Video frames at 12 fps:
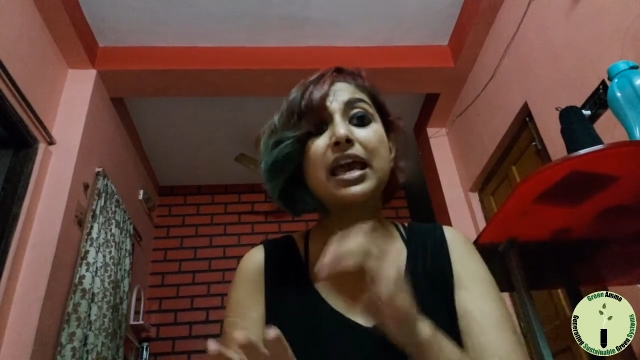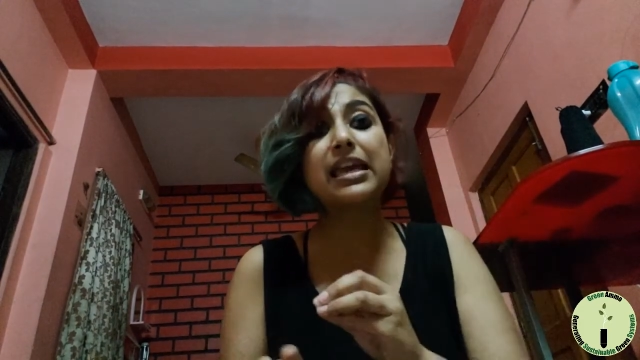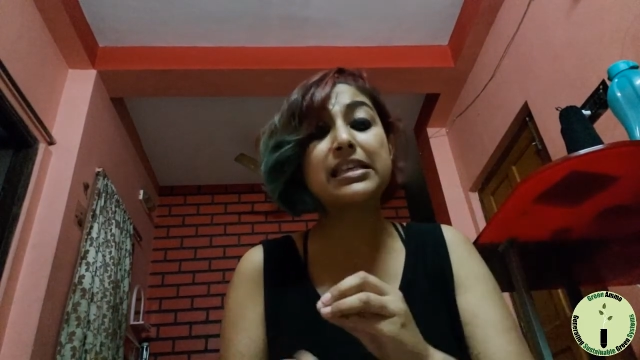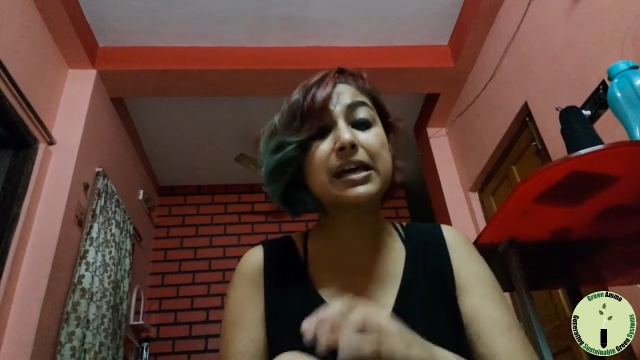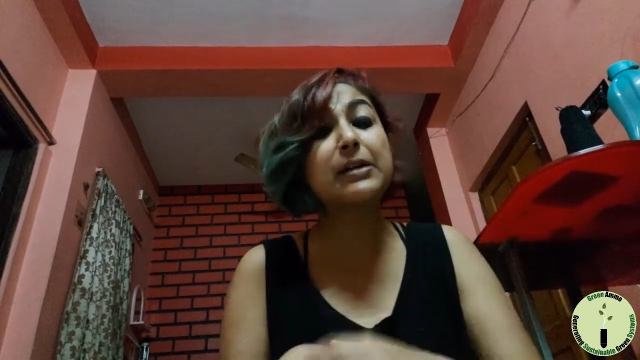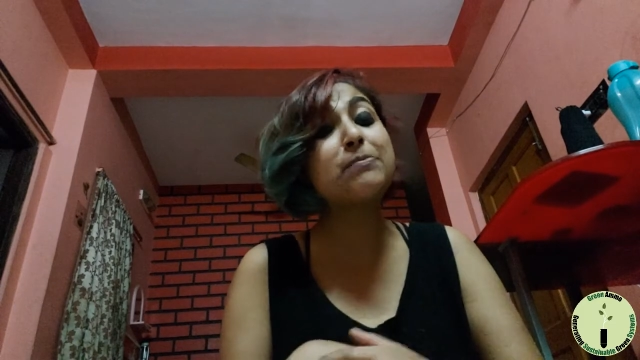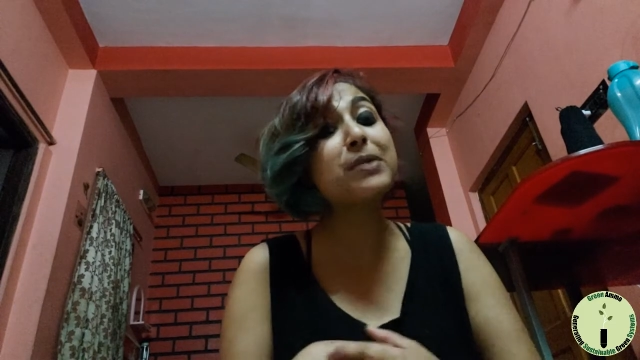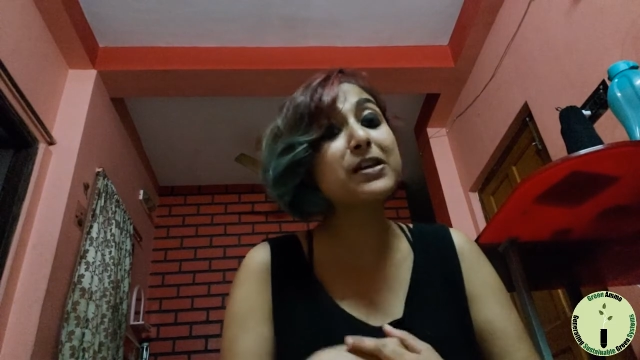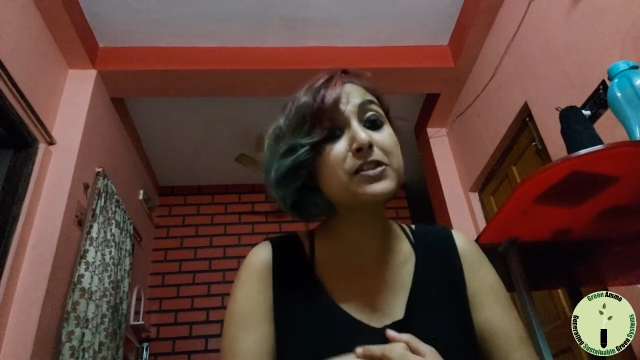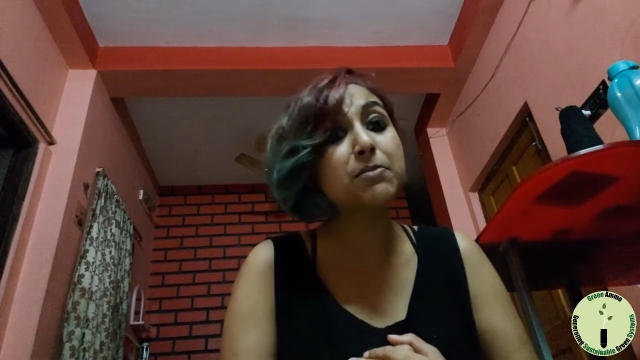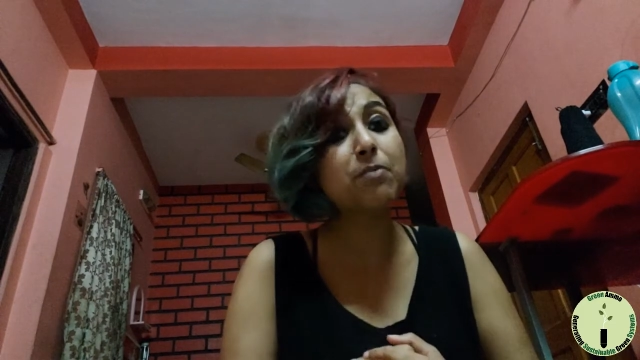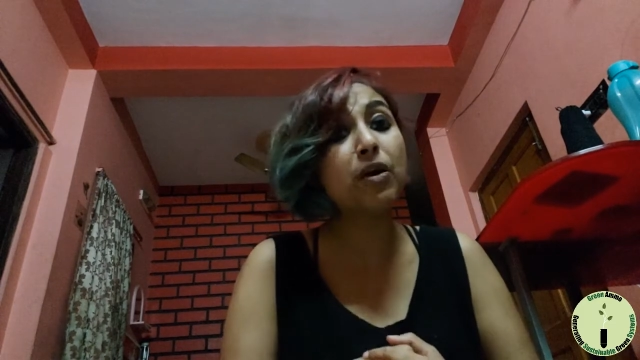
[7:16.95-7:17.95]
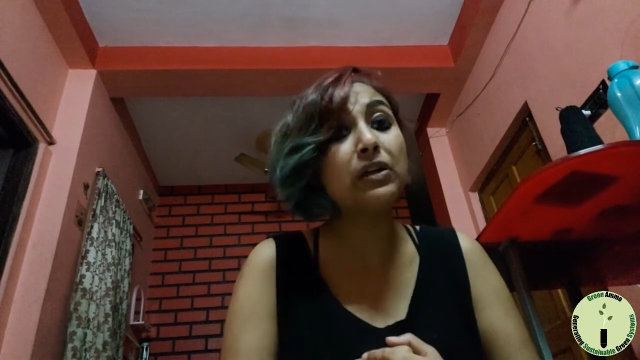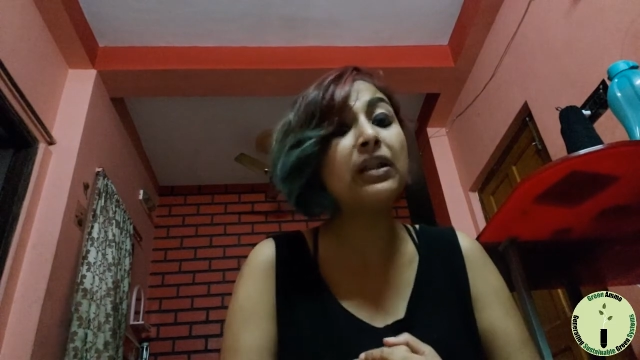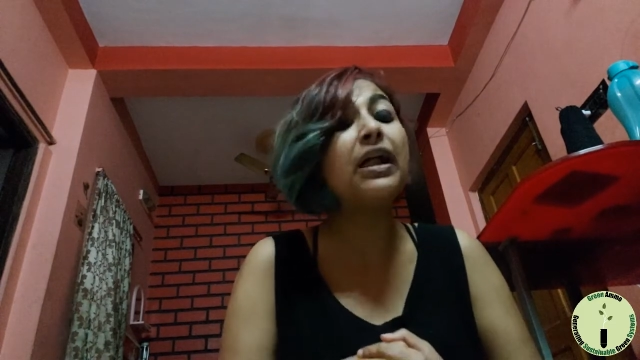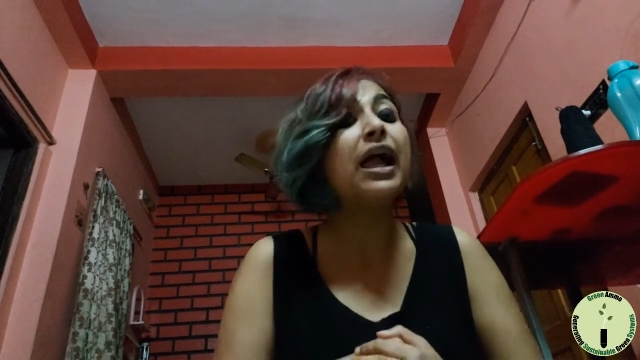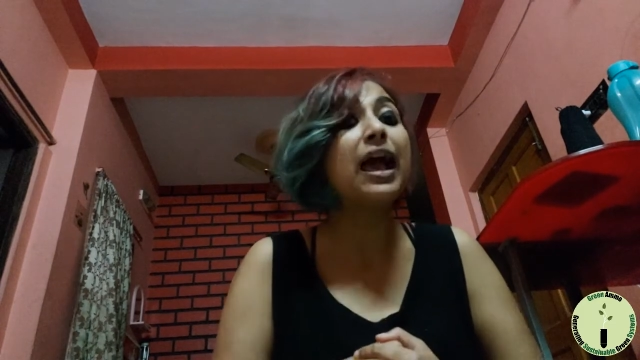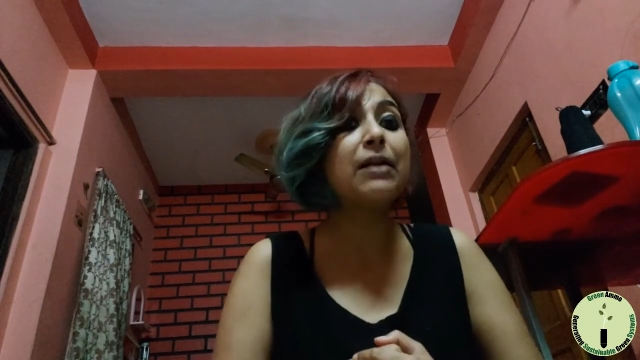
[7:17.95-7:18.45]
inside a plastic bottle
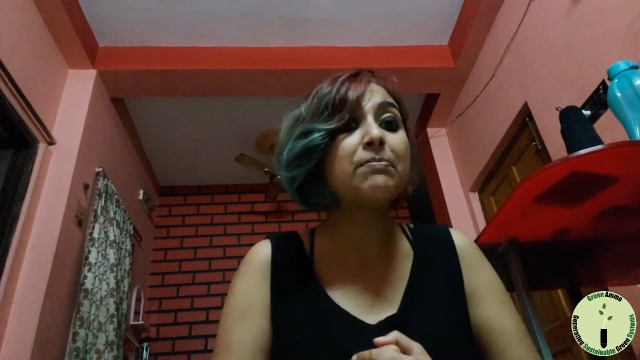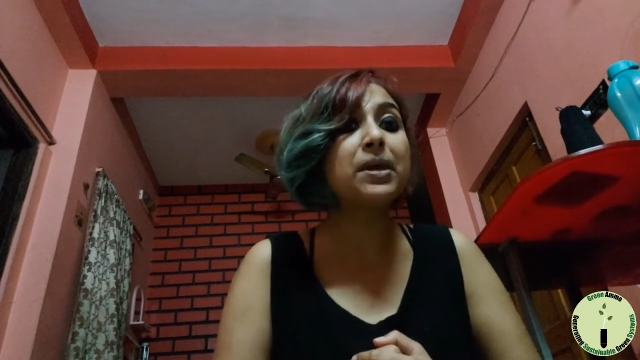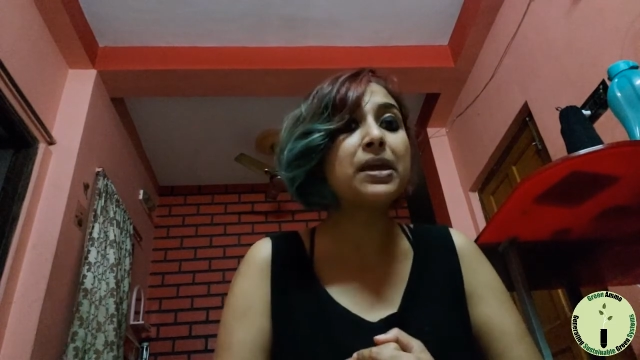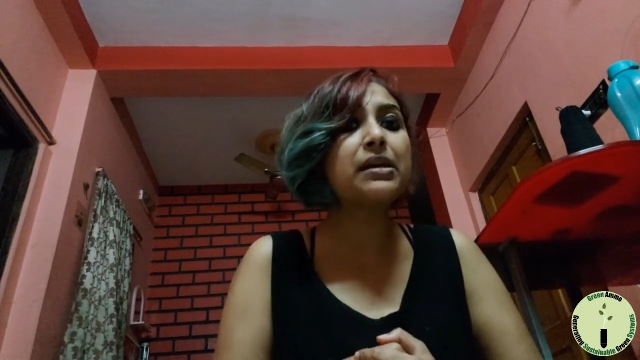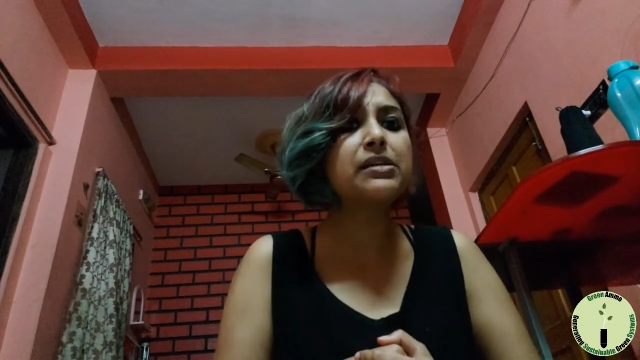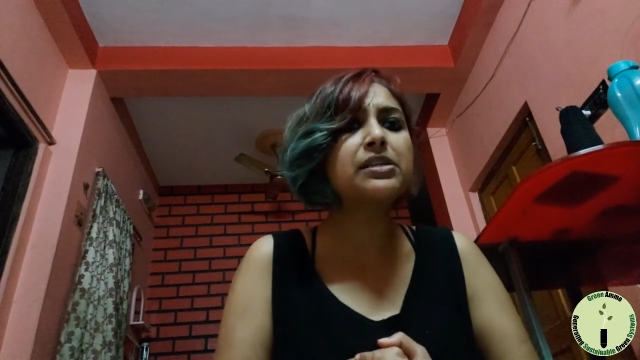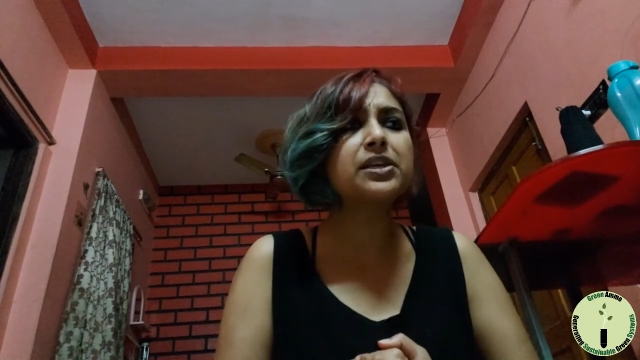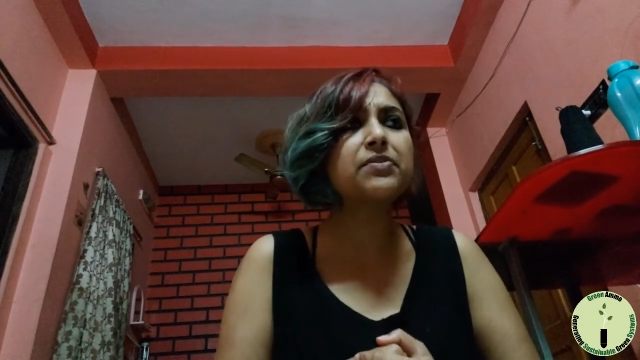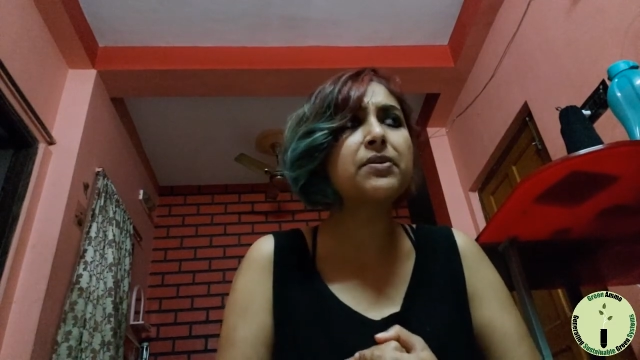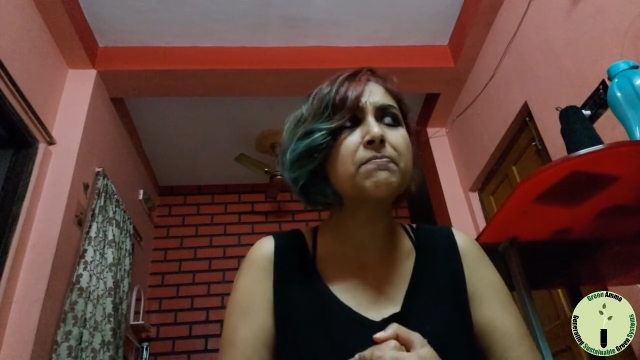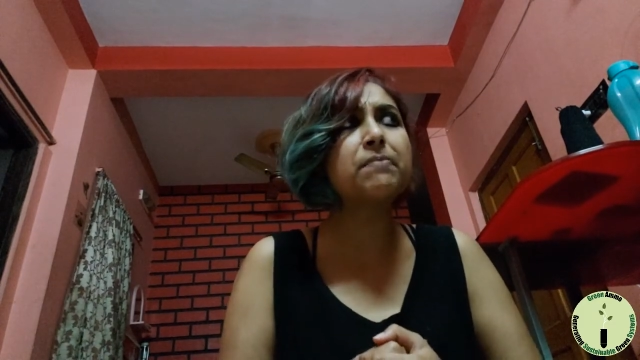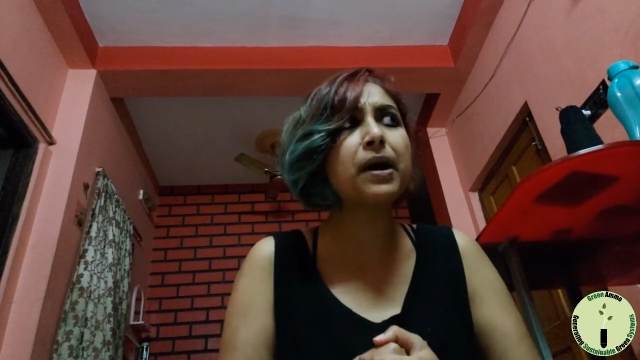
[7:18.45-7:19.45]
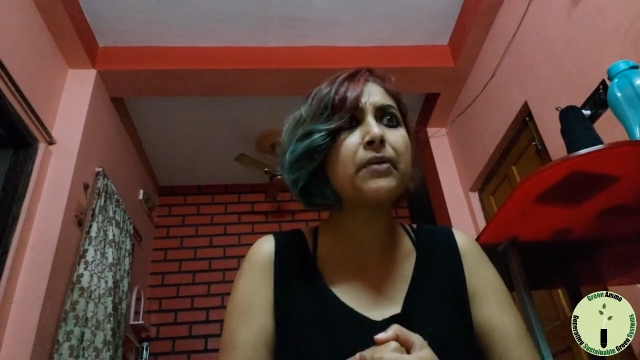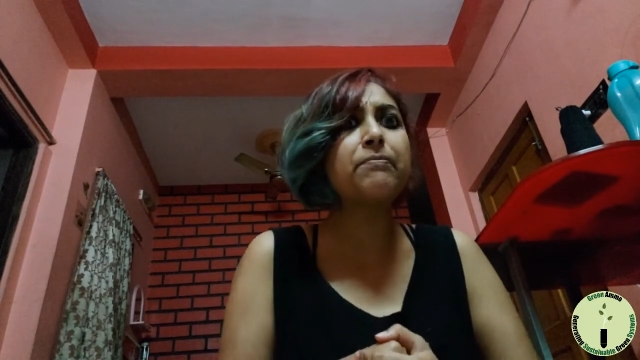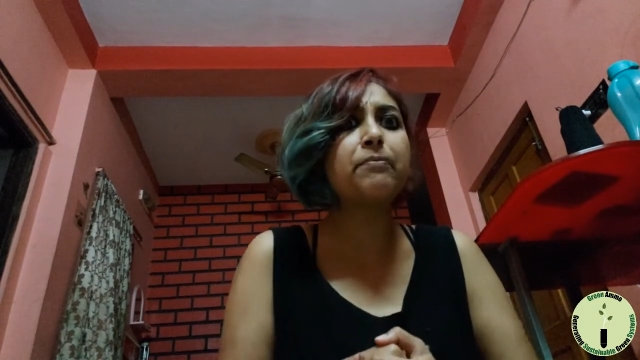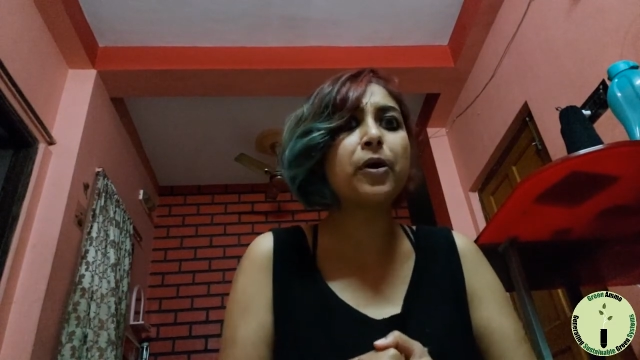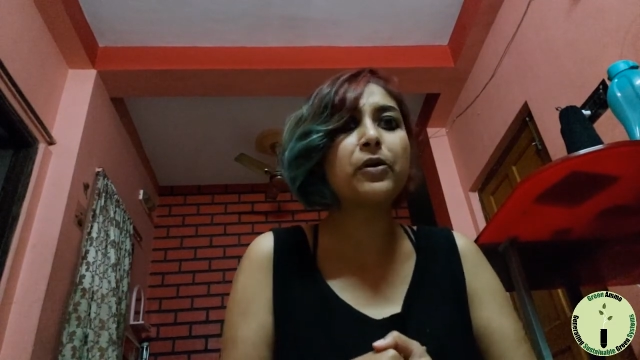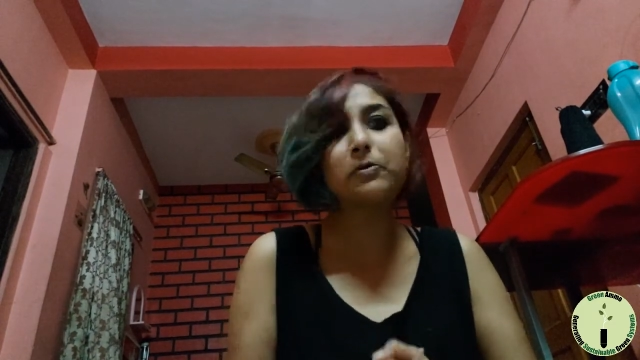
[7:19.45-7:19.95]
and make a cigarette
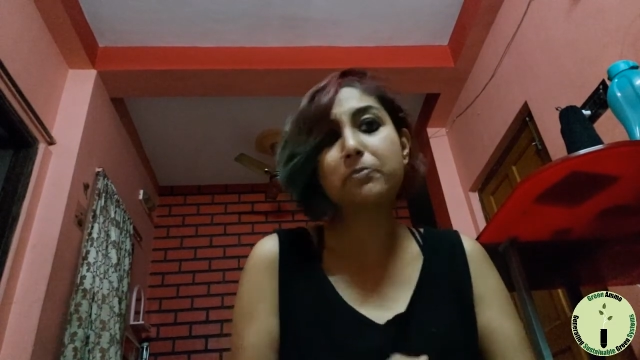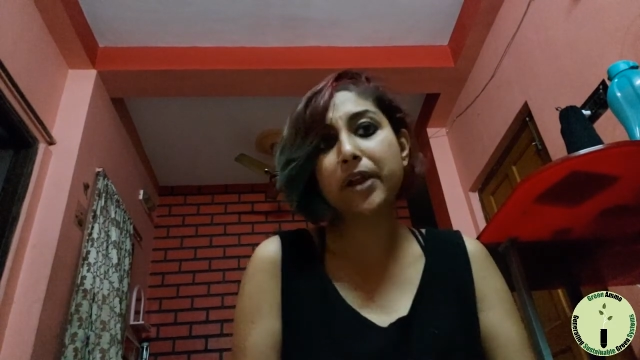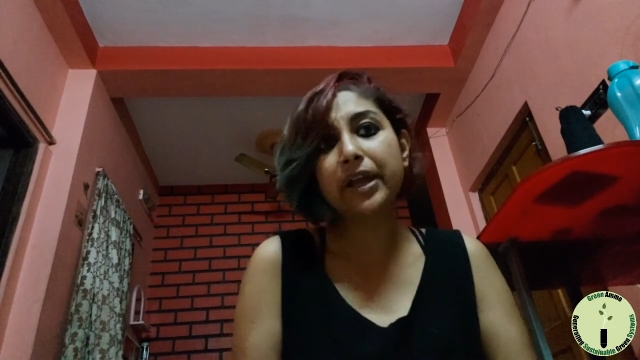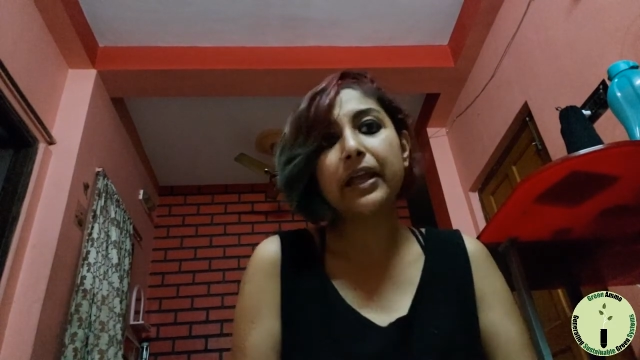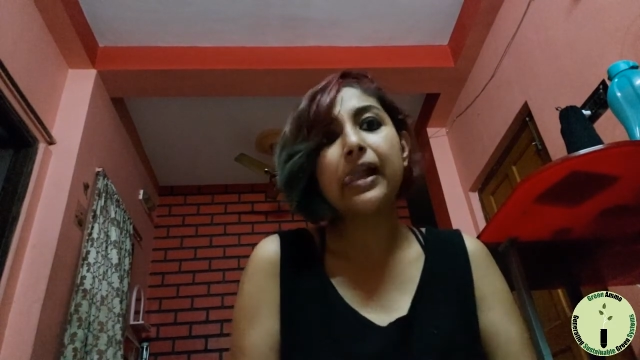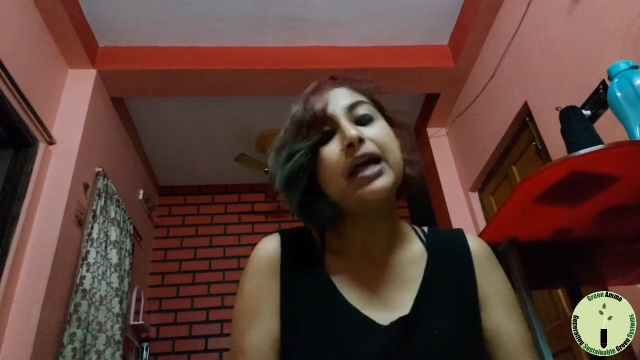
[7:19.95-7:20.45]
butt bottle break.